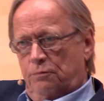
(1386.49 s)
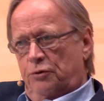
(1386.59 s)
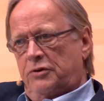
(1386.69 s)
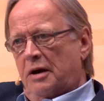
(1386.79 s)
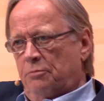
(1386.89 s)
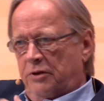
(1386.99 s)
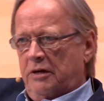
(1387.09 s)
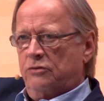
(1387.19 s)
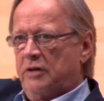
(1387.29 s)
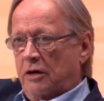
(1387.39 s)
you put up
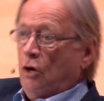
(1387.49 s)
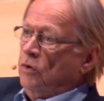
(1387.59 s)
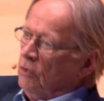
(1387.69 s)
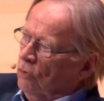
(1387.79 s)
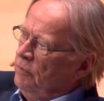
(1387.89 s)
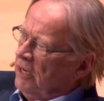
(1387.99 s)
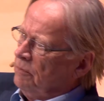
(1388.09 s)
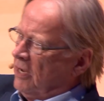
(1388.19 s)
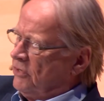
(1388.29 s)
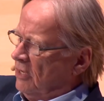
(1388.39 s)
things like, oh, it'll all be
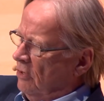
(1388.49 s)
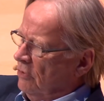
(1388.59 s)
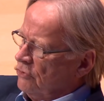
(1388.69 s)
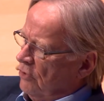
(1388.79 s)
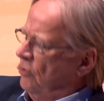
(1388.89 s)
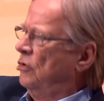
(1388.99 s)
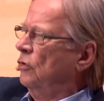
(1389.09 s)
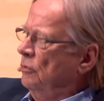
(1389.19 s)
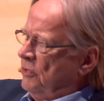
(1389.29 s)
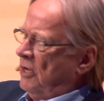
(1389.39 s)
done by technology or it'll
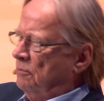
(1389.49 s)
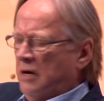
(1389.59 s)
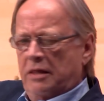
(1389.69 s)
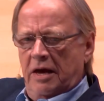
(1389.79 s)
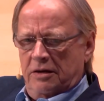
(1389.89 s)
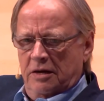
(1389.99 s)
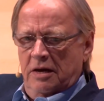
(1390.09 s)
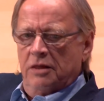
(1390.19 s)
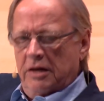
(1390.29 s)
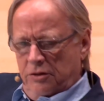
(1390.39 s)
all be done by that,
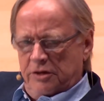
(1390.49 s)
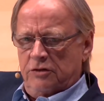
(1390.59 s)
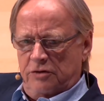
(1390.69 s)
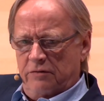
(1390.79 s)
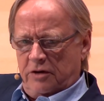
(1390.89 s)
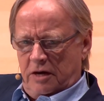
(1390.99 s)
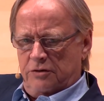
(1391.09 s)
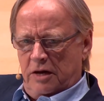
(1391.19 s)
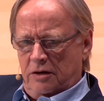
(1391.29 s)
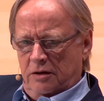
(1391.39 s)
then things never
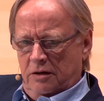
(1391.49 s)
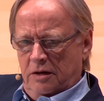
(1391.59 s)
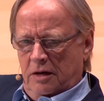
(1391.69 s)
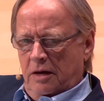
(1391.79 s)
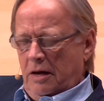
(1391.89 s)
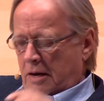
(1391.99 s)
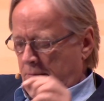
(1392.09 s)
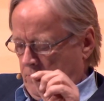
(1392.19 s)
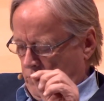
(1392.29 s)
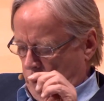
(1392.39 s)
get done.
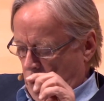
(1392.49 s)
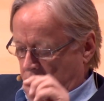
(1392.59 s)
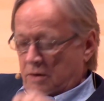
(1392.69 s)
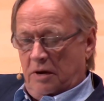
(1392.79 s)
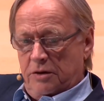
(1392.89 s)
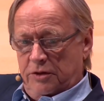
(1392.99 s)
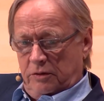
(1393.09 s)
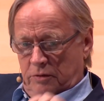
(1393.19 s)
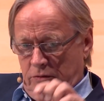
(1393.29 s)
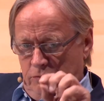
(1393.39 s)
Um, what I, I
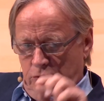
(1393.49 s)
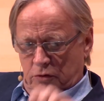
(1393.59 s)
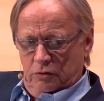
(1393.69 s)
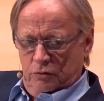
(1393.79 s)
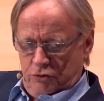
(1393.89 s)
think that on the rural